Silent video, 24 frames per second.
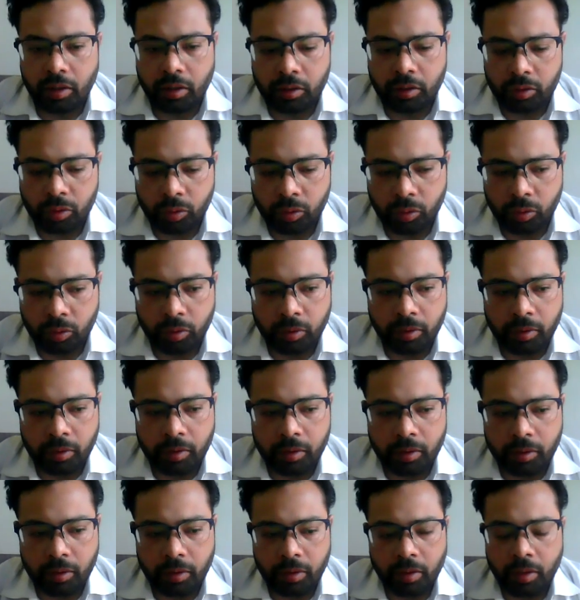So
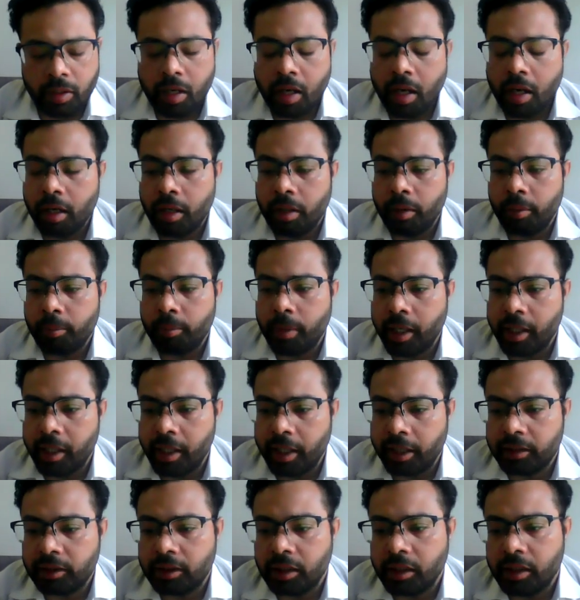my
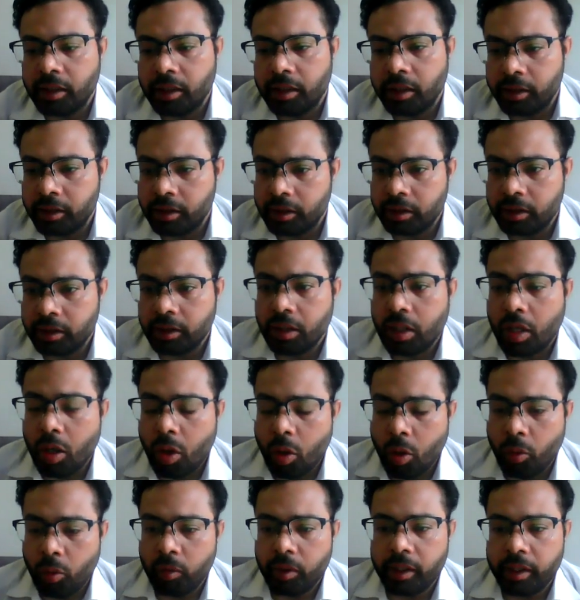lecture is
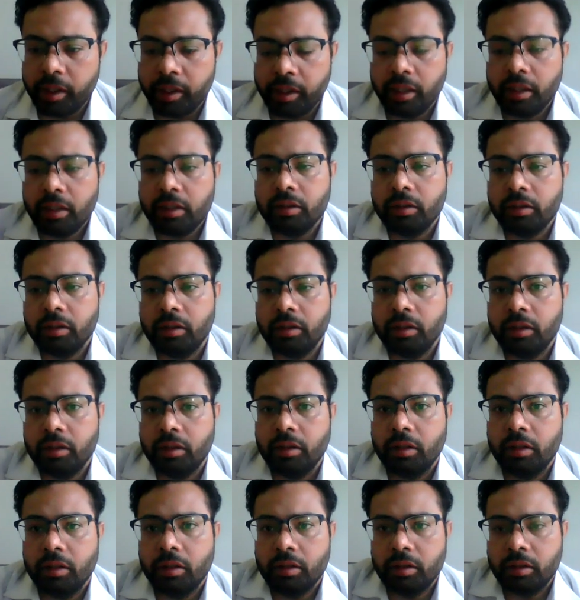over here.
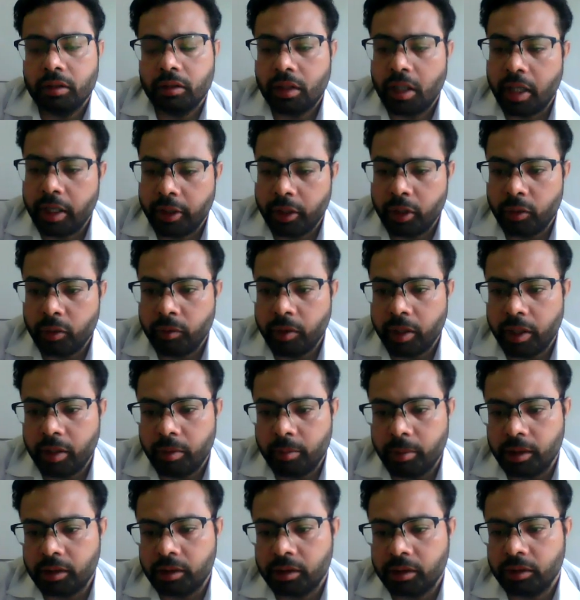Thank you very
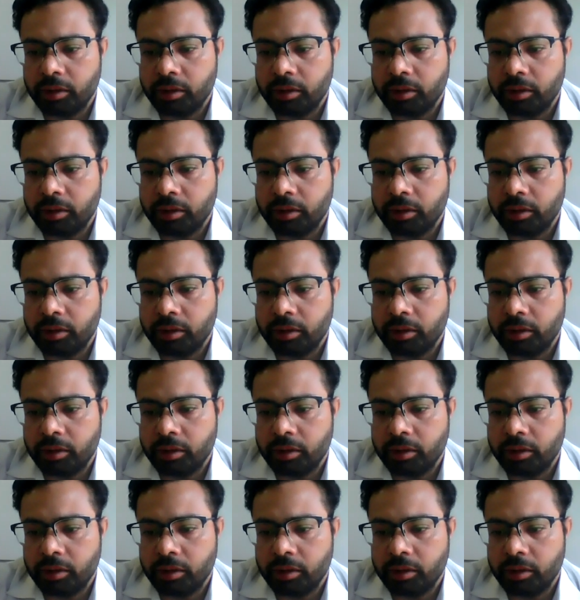much.